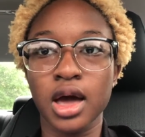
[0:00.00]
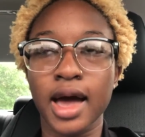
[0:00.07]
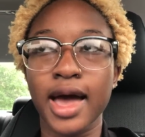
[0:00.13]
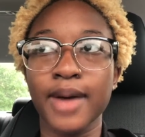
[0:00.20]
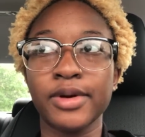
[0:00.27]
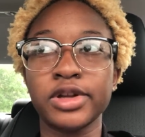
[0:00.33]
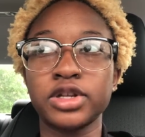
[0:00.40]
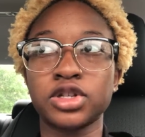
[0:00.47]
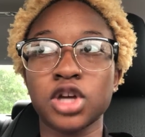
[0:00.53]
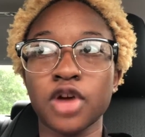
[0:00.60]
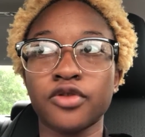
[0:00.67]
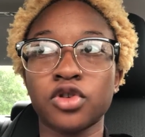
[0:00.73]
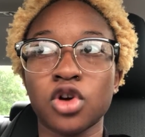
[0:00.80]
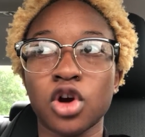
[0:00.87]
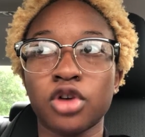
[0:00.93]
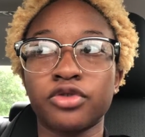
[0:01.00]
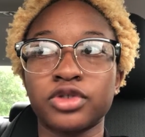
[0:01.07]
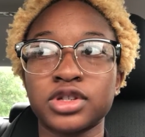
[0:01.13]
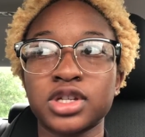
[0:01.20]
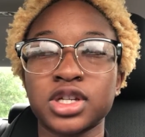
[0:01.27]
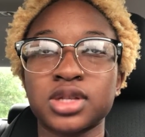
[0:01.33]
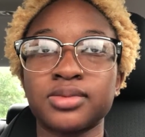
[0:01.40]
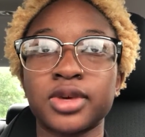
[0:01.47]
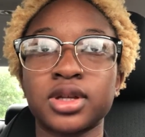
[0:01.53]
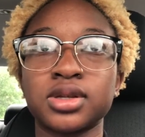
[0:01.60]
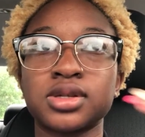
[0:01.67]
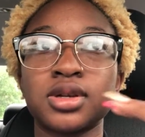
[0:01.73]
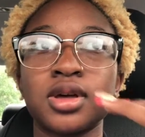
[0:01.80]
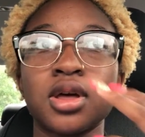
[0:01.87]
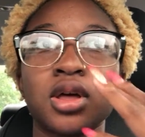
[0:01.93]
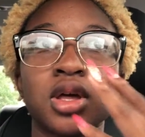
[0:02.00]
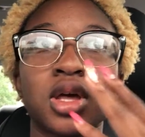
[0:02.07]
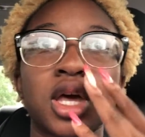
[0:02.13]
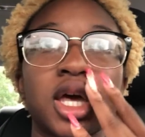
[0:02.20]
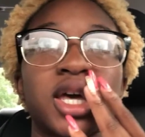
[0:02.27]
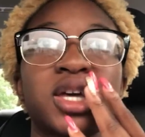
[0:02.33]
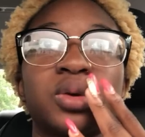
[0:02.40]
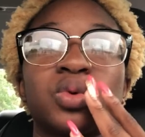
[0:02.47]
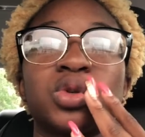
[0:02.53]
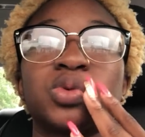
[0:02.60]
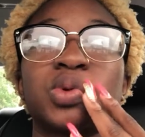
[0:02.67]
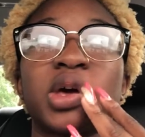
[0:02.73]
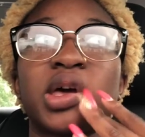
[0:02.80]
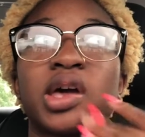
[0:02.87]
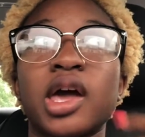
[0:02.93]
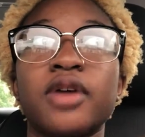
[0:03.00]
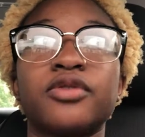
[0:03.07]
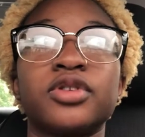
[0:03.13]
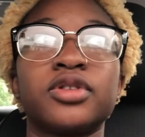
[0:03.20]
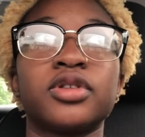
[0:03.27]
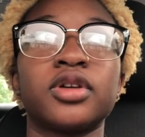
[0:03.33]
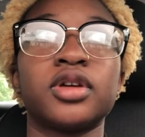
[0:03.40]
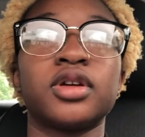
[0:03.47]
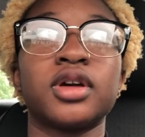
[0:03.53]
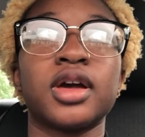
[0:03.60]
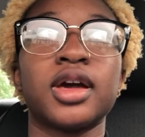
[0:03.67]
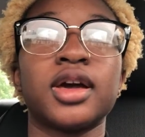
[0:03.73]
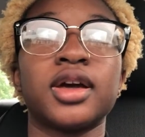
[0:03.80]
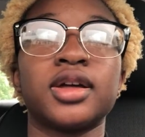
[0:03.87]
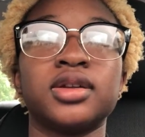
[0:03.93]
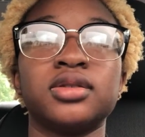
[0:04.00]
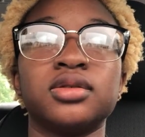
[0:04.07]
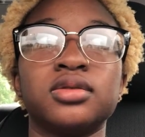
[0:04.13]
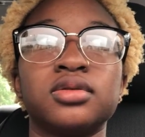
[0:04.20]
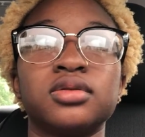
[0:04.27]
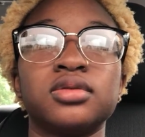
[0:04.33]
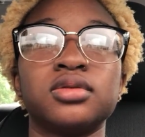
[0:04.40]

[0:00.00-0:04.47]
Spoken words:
I had my Discover card for 6 months and was paying everything, and